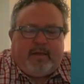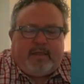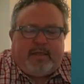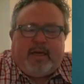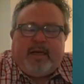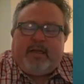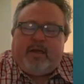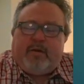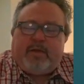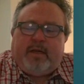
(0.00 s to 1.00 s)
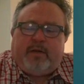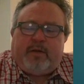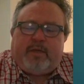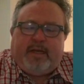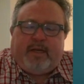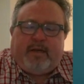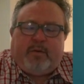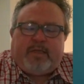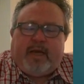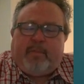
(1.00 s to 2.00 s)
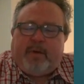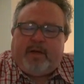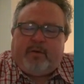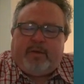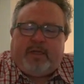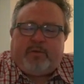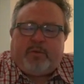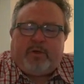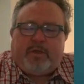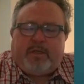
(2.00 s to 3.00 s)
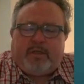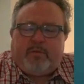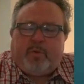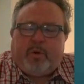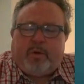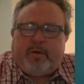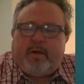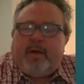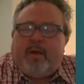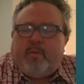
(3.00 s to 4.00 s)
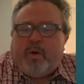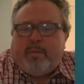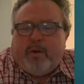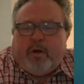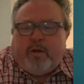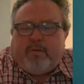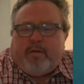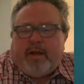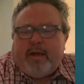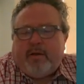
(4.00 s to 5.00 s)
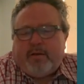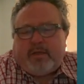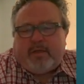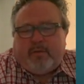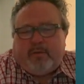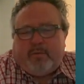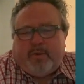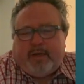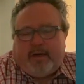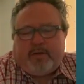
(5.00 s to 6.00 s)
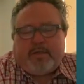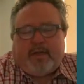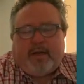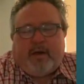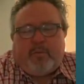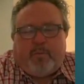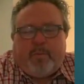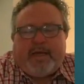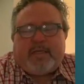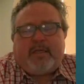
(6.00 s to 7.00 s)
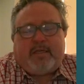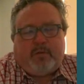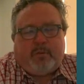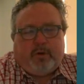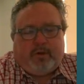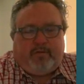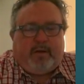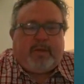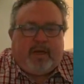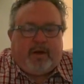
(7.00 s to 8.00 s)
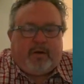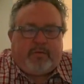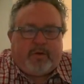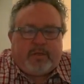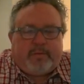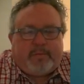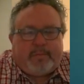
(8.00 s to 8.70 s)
studying those and understanding what's happening with each person is important, primarily right now so that we can understand how best to support the family caregivers.